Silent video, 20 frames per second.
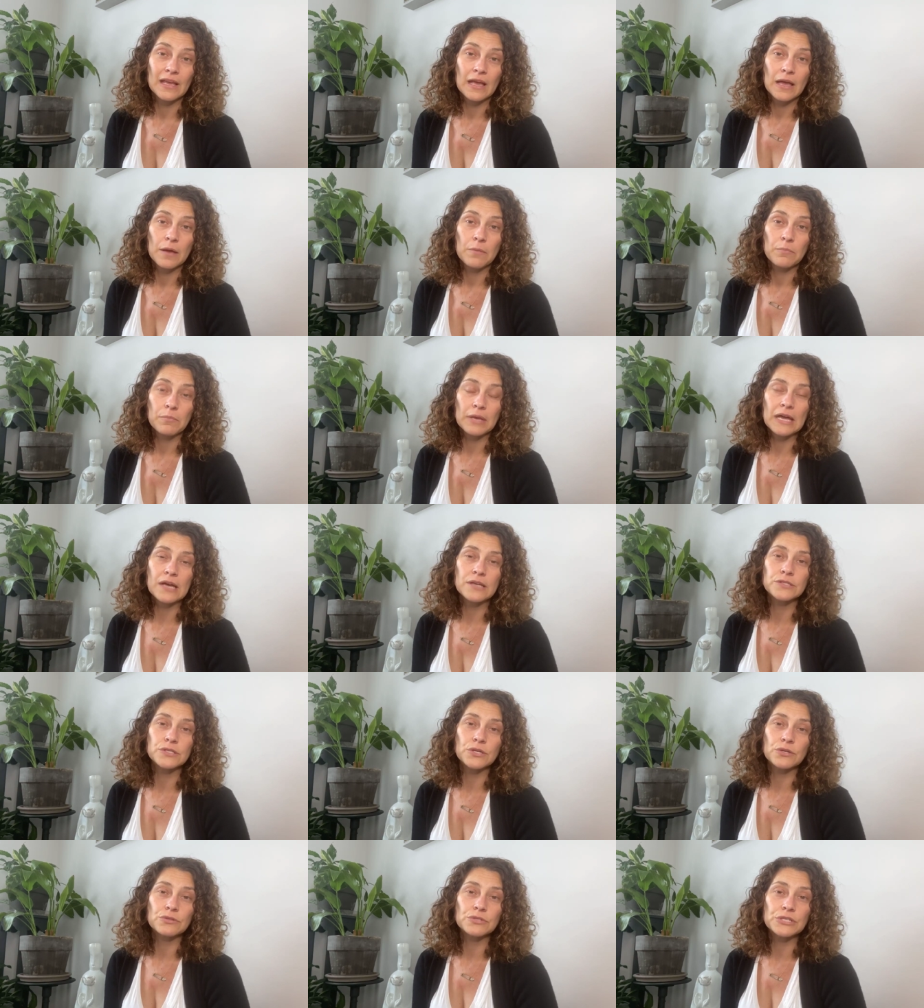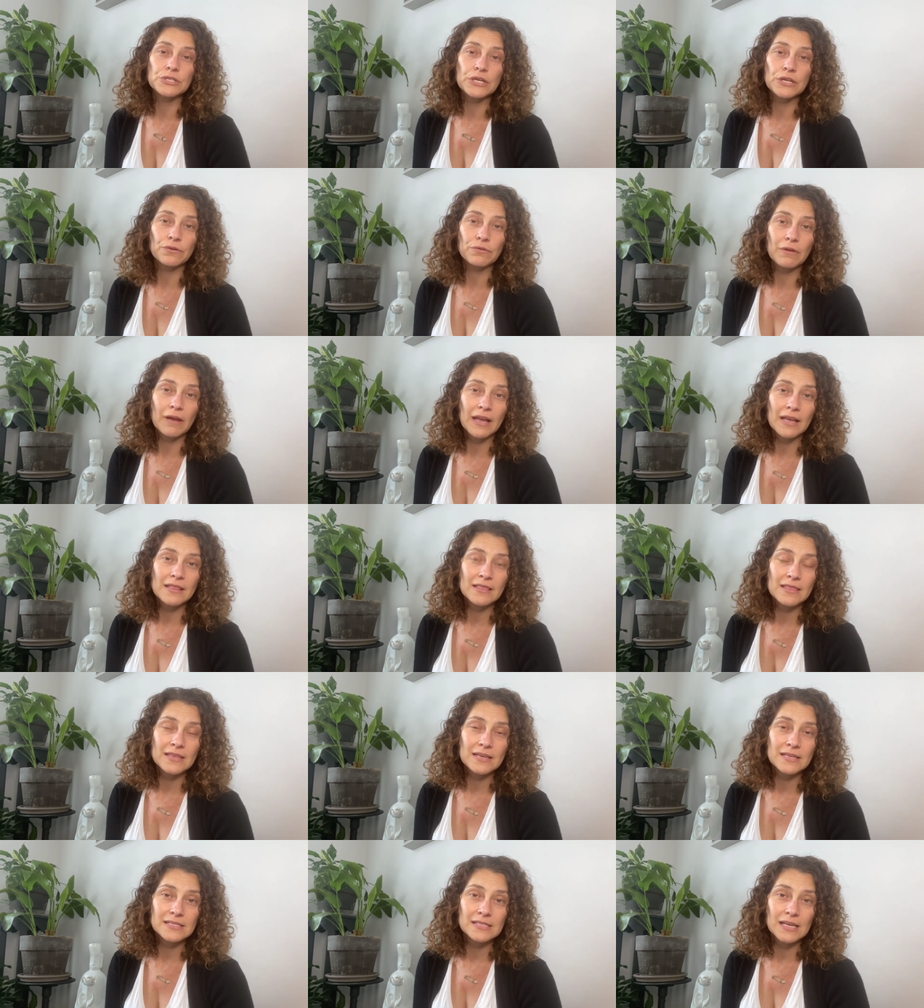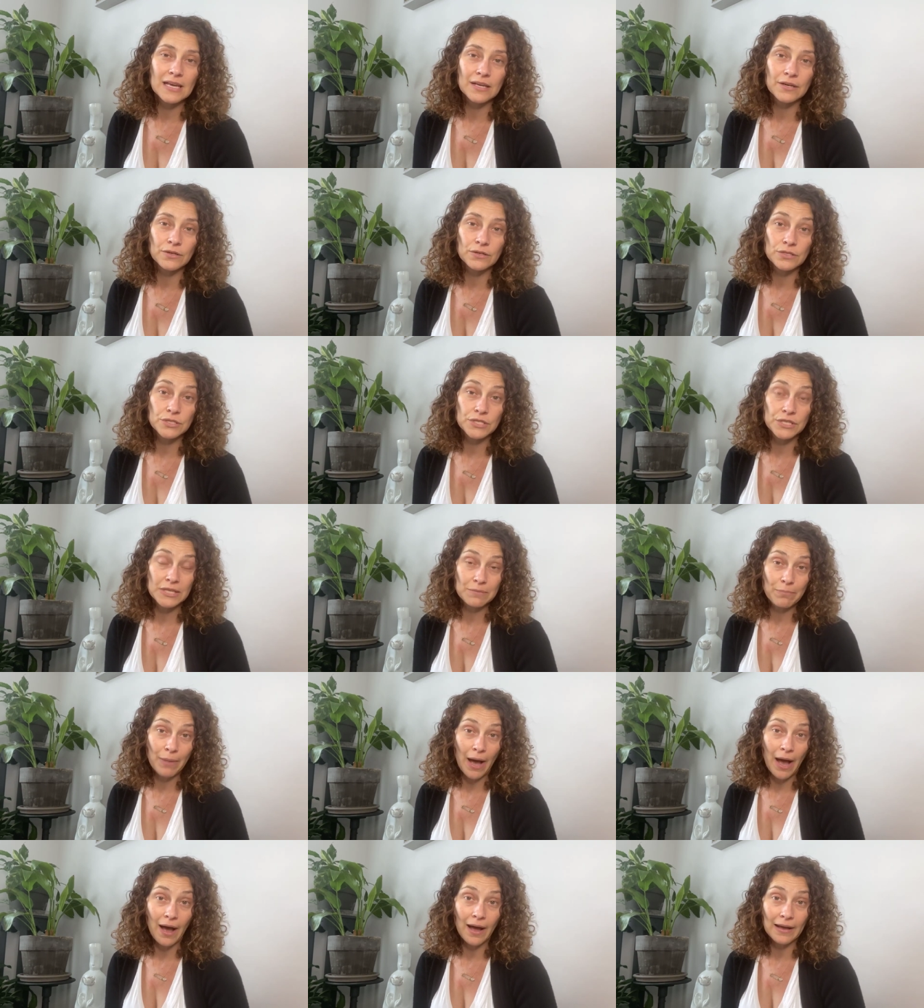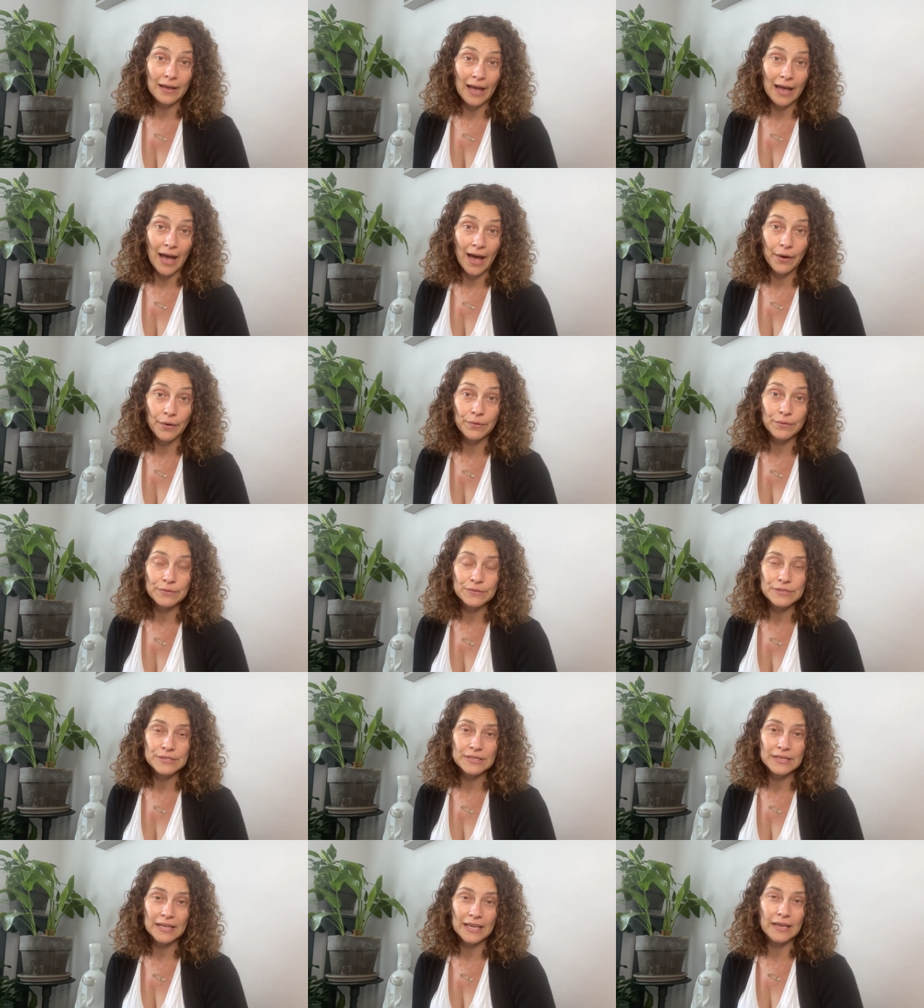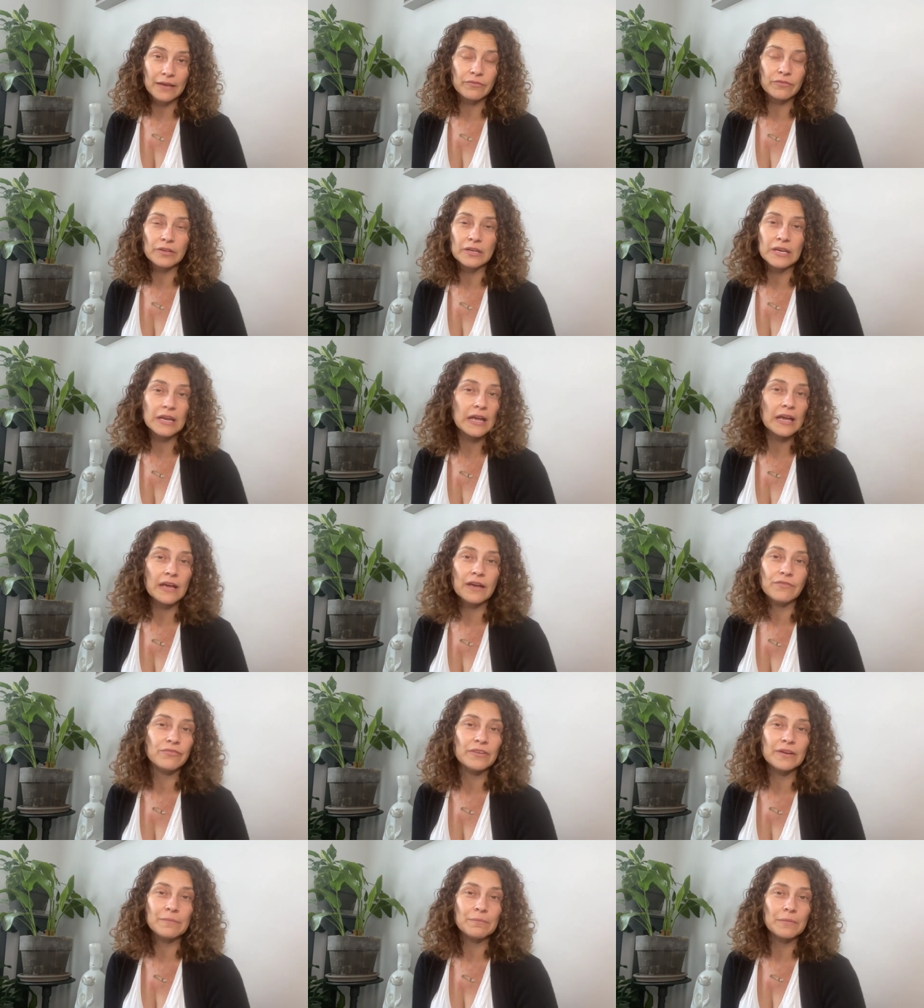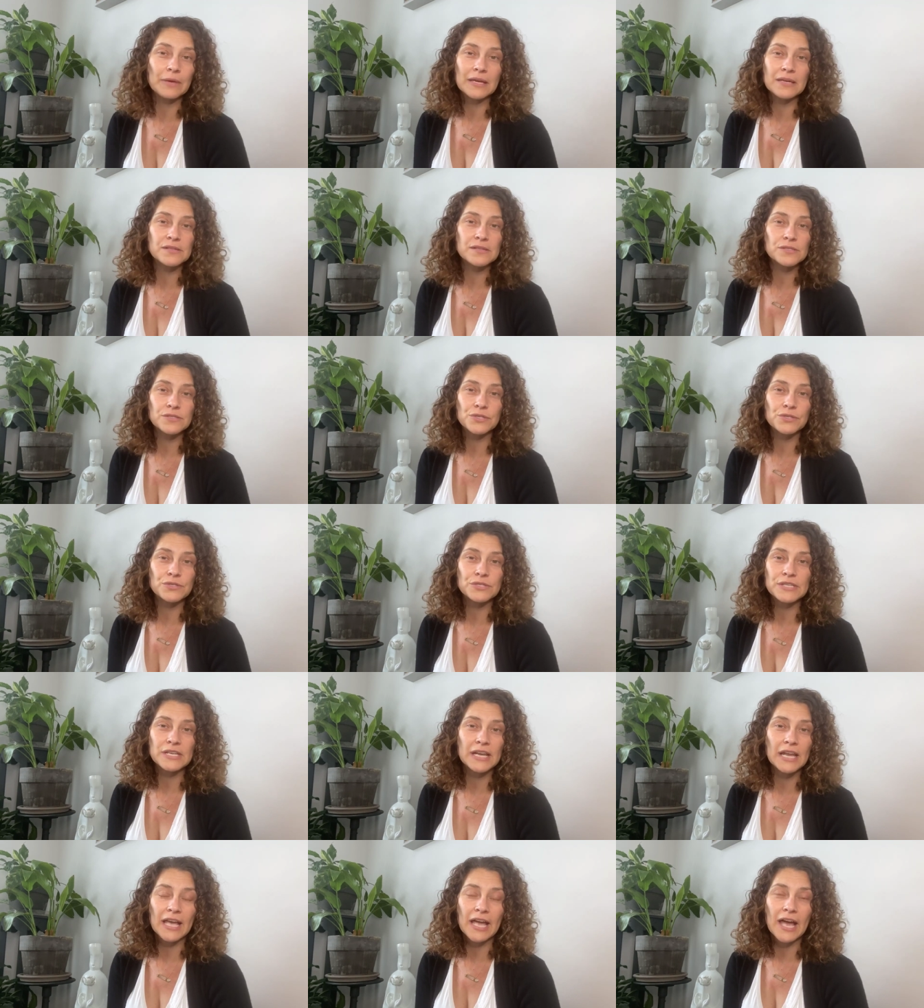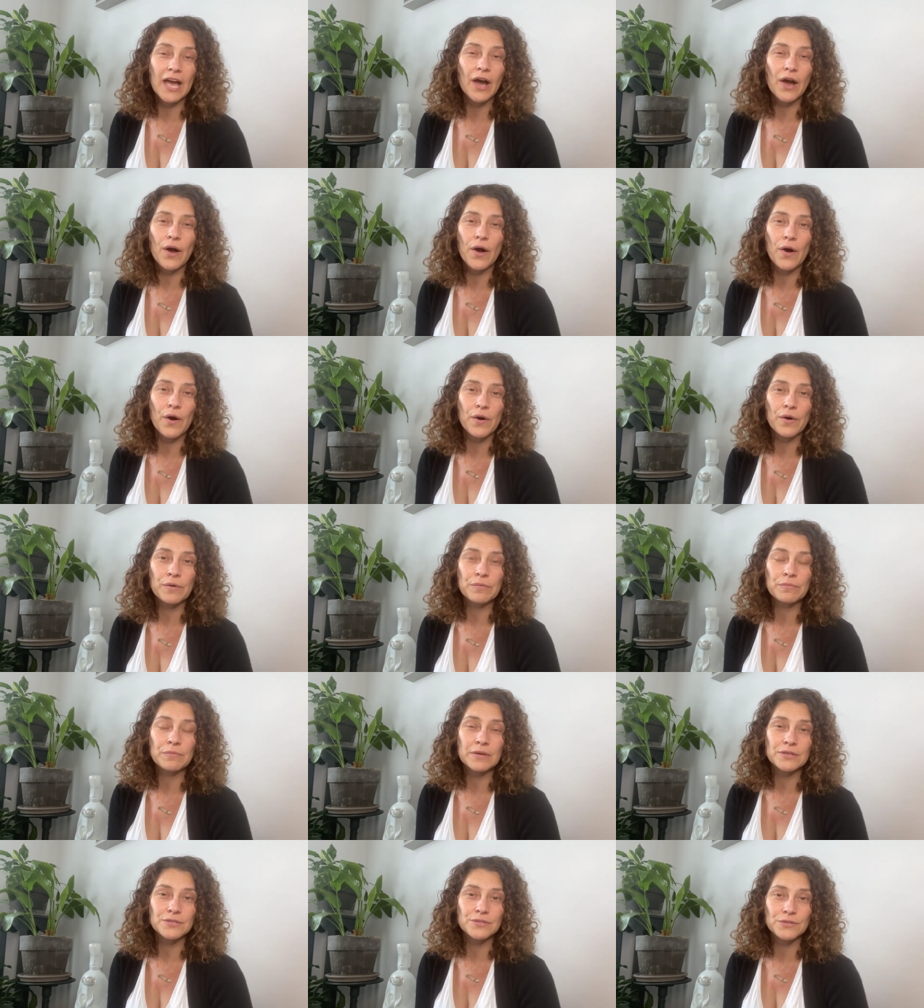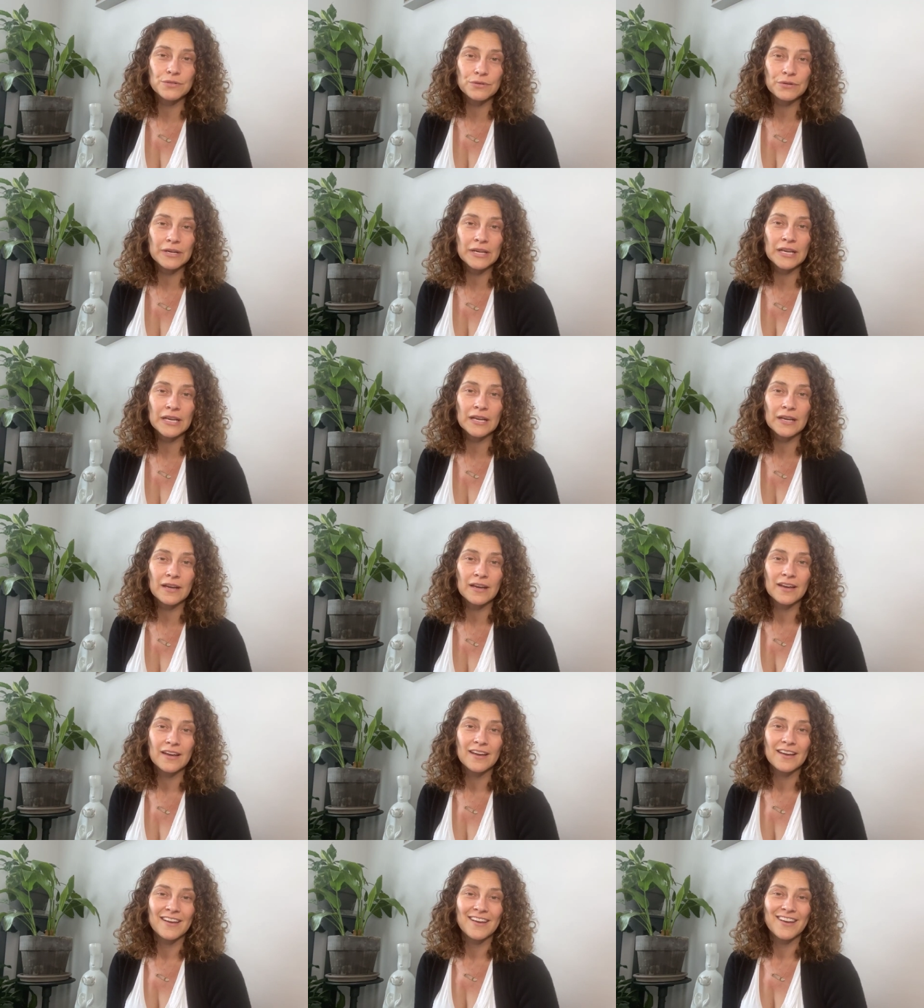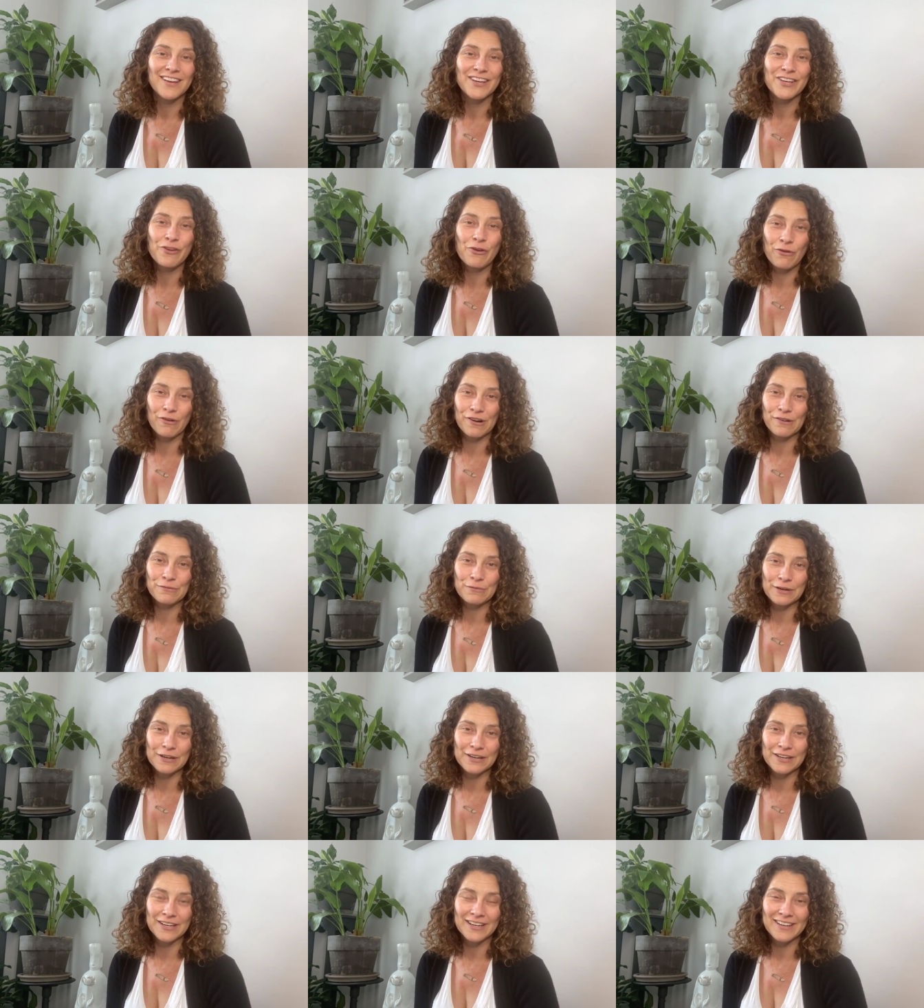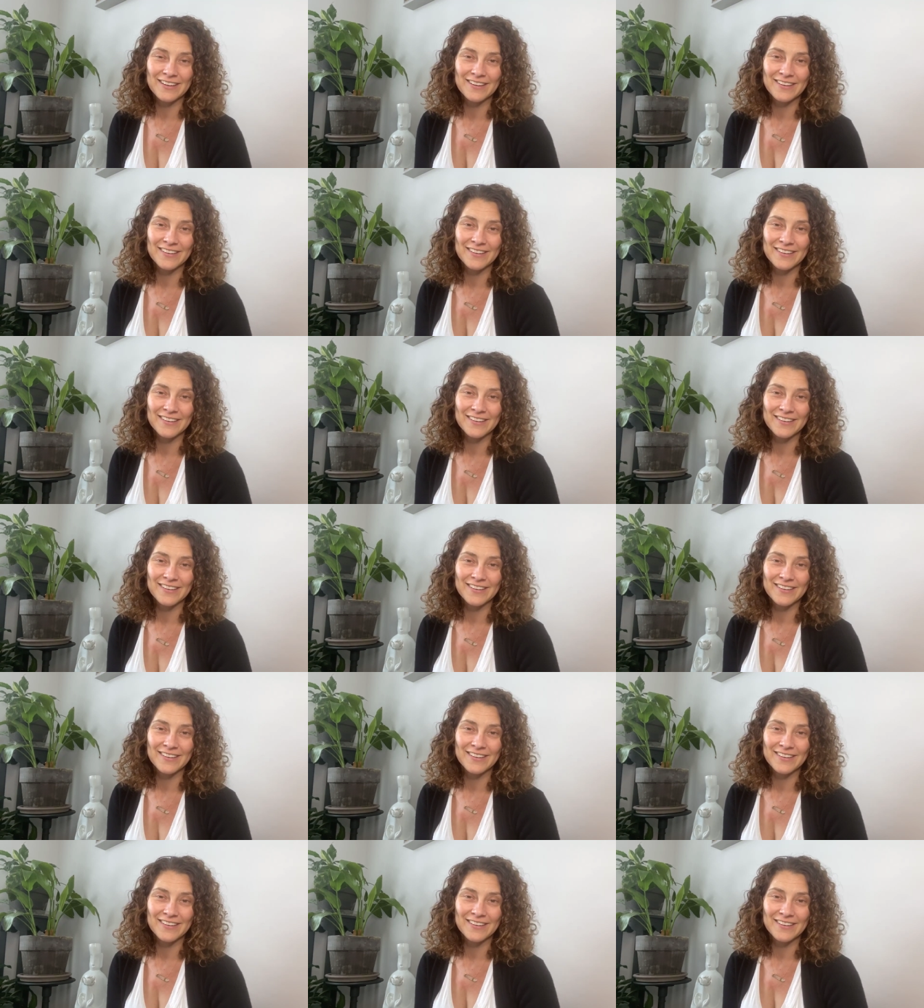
because you generate this energy back out, even if it means you're sitting at home doing your work,